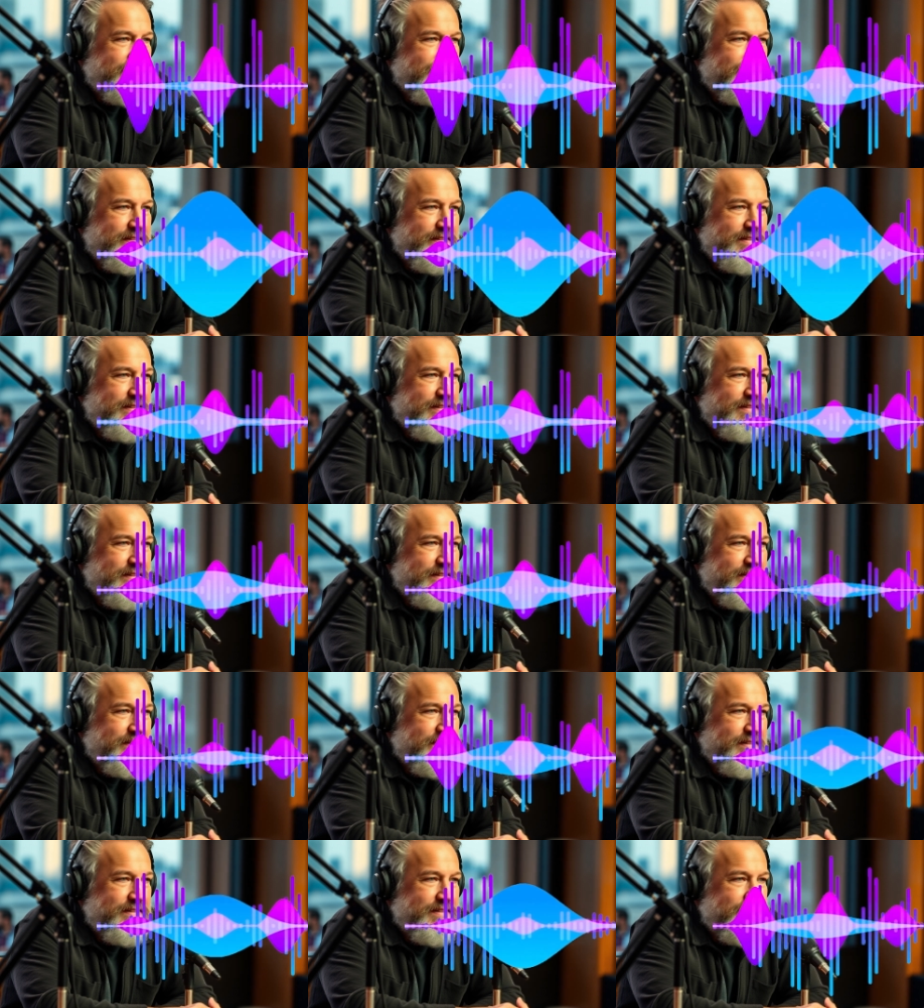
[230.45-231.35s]
apply
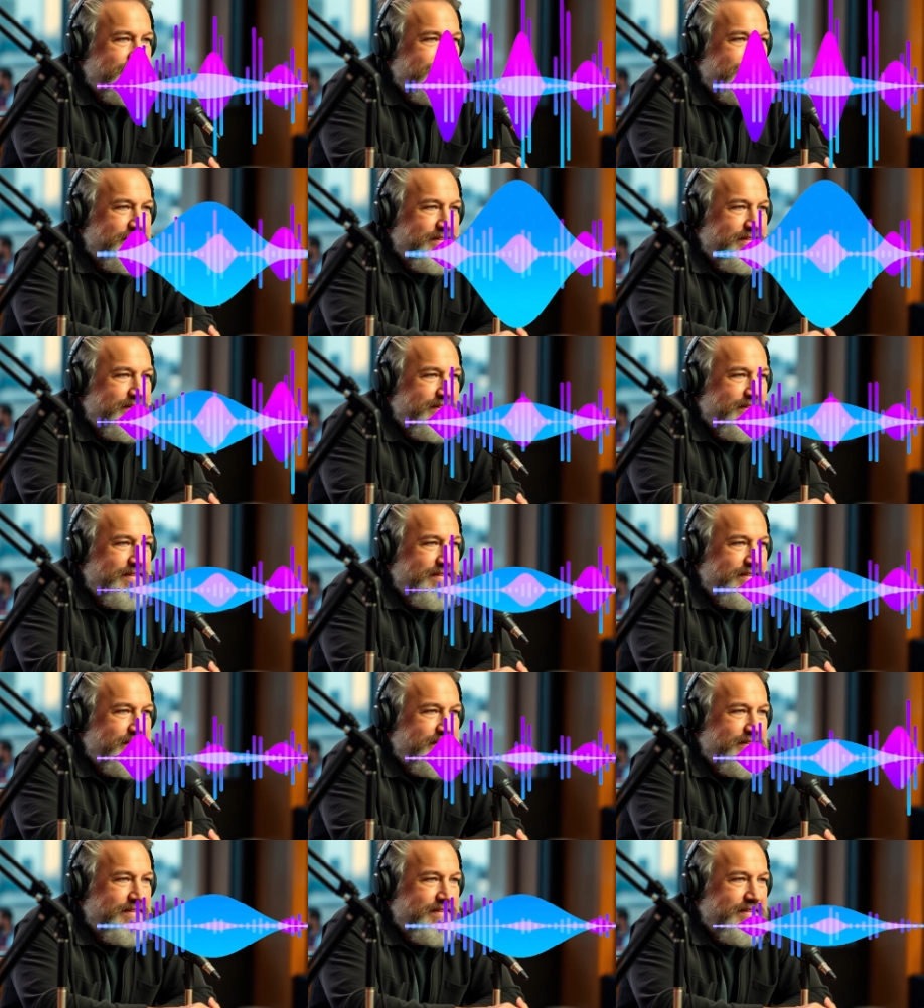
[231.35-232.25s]
this
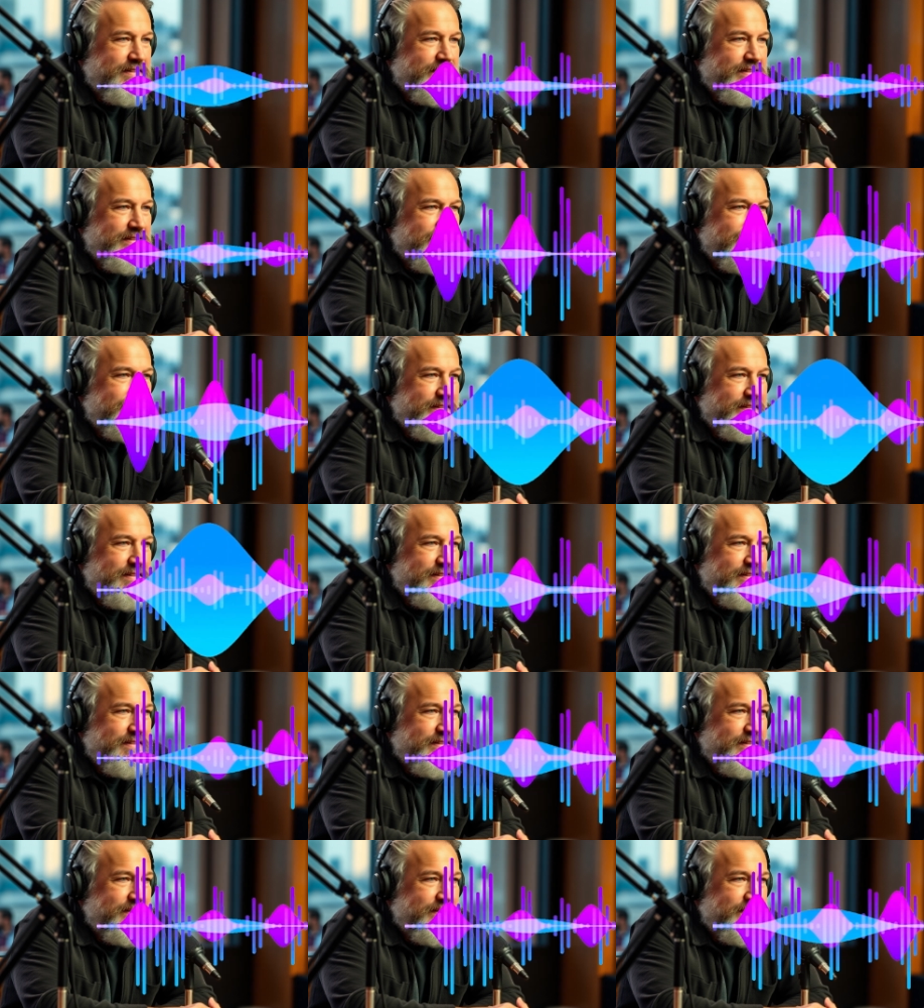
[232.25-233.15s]
idea
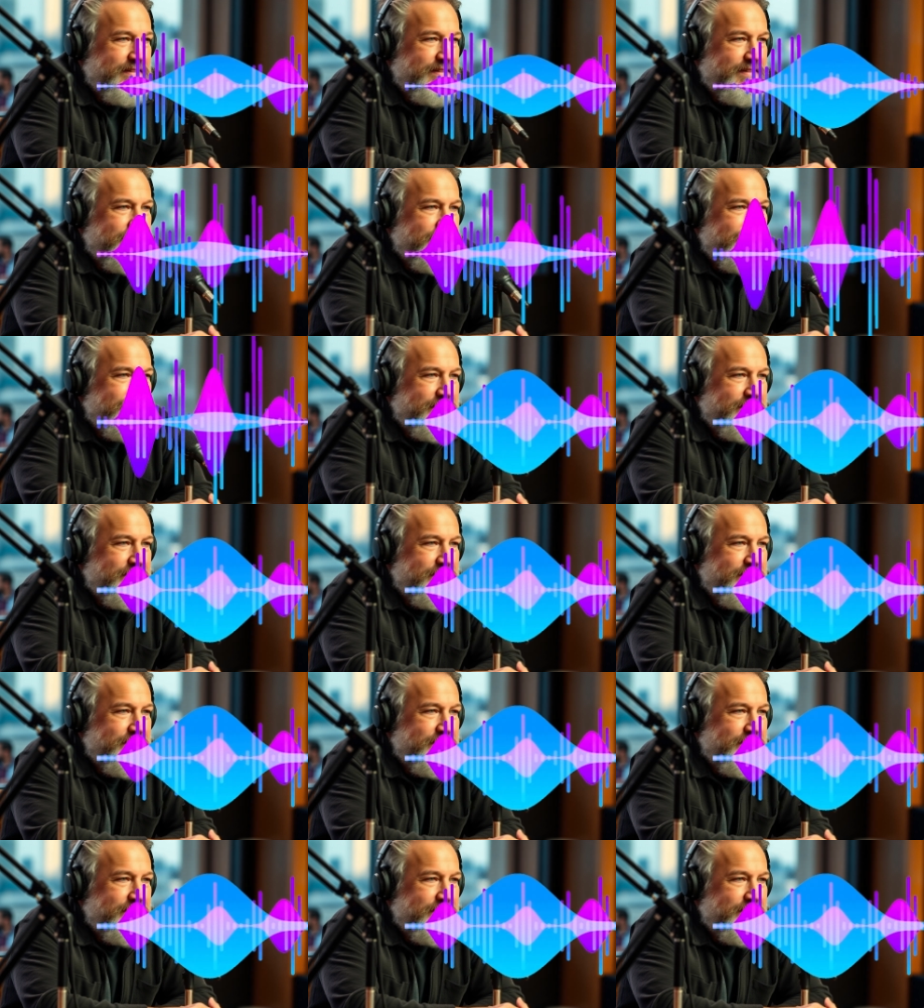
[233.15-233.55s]
of,